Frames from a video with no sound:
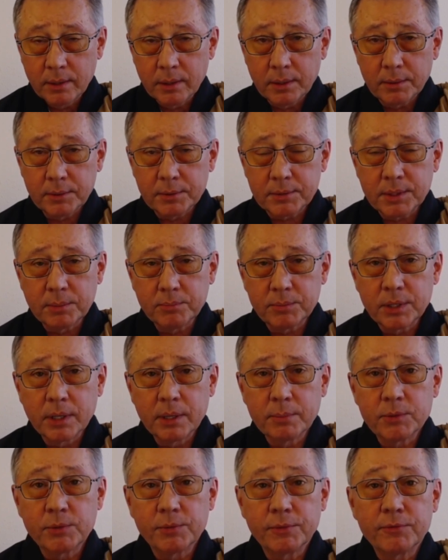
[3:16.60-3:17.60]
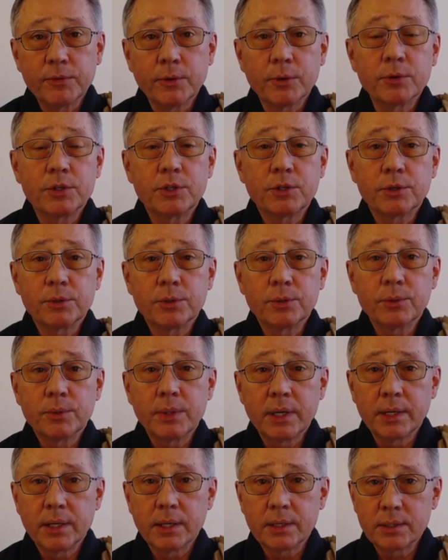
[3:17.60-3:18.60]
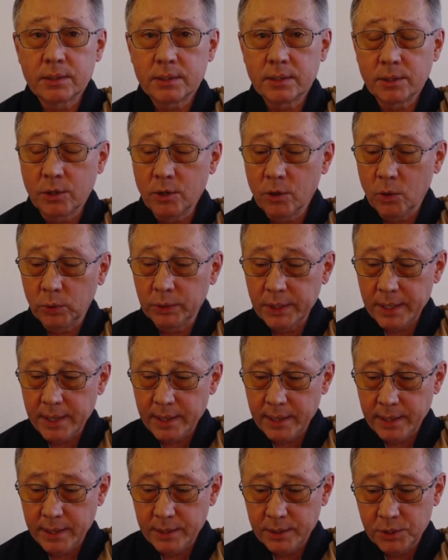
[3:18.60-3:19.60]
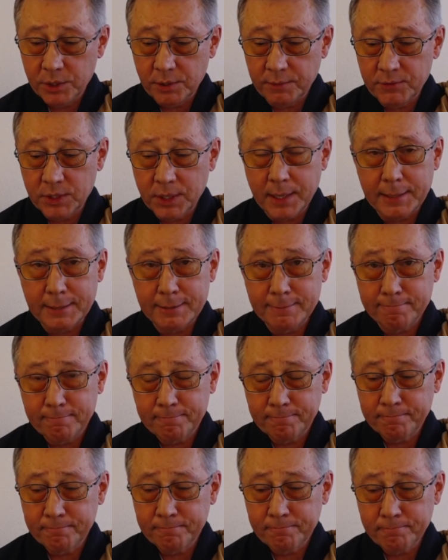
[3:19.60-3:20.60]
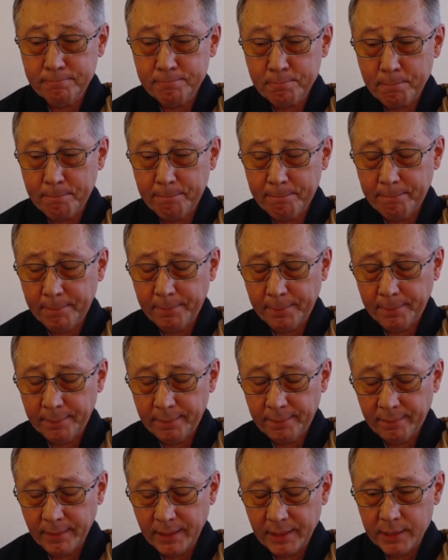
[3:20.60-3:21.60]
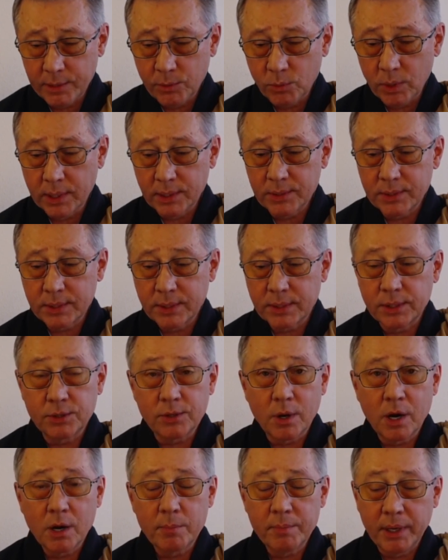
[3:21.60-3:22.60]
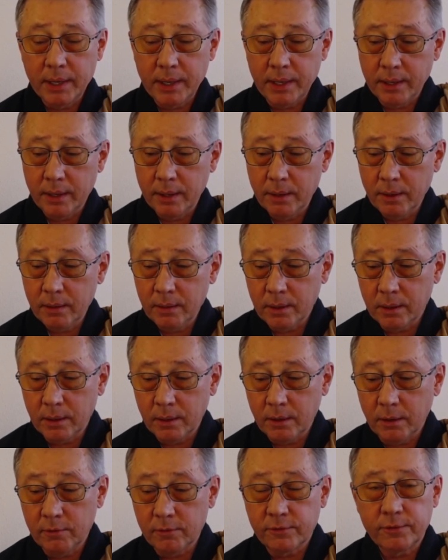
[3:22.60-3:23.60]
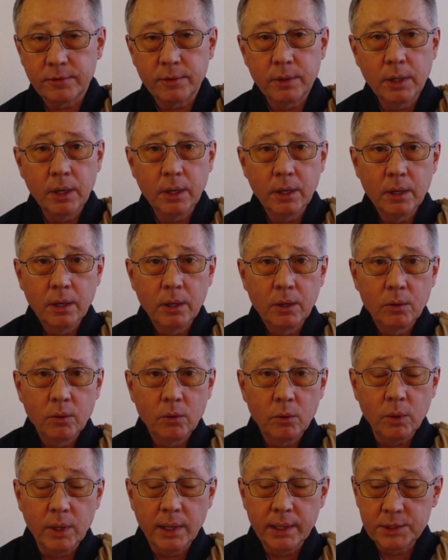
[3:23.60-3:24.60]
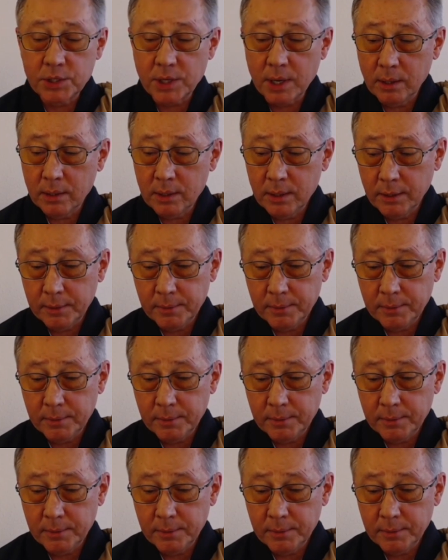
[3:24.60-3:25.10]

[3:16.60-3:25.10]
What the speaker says: sometimes referred to as the Golden Age of Zen. He was the Dharma heir of Huaizhang,